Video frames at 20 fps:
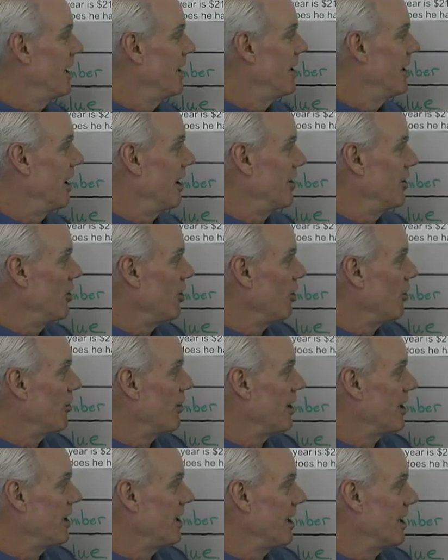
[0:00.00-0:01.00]
Now I know
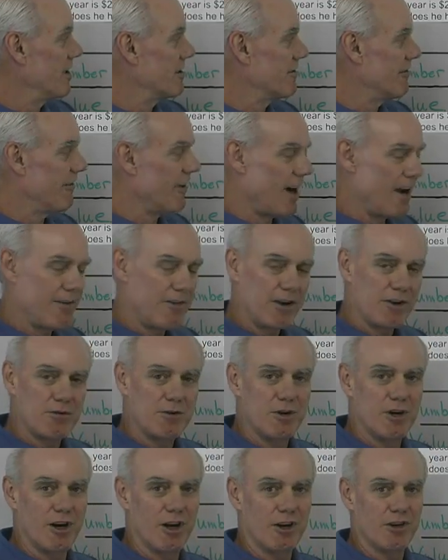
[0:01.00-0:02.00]
that he has
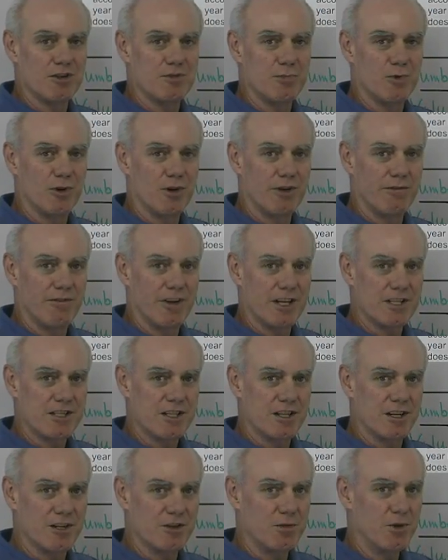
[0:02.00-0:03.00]
$500 more
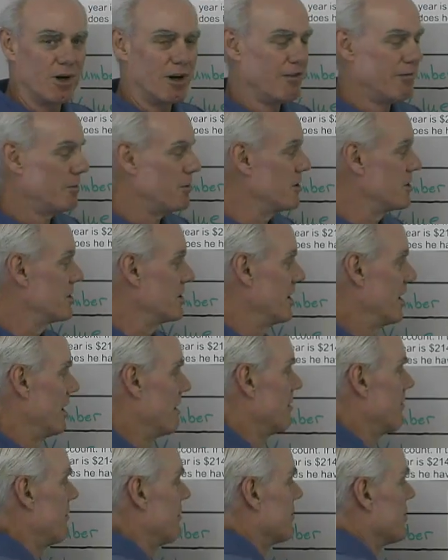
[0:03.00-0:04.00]
invested at
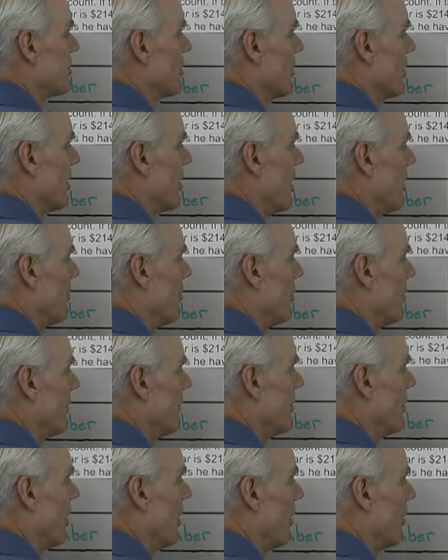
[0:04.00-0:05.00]
12%, so the number
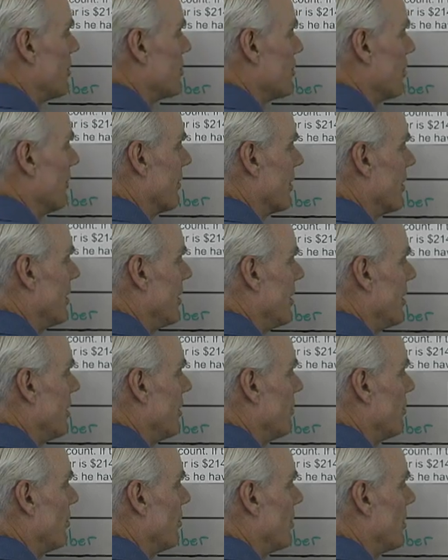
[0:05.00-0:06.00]
of dollars over
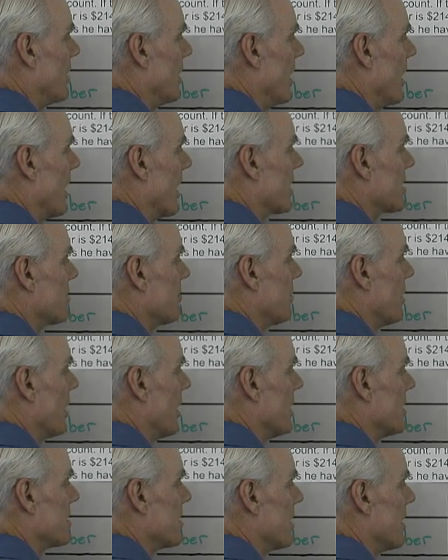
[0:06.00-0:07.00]
here will be X
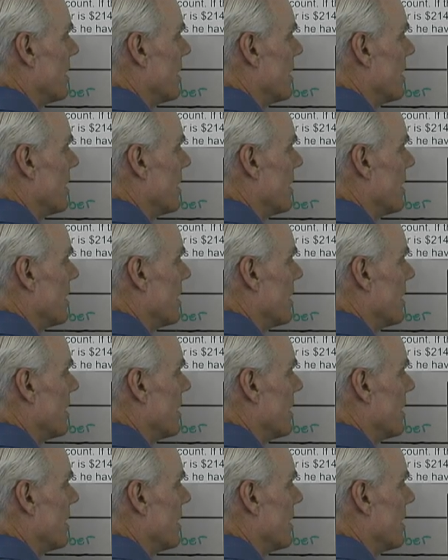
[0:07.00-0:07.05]
plus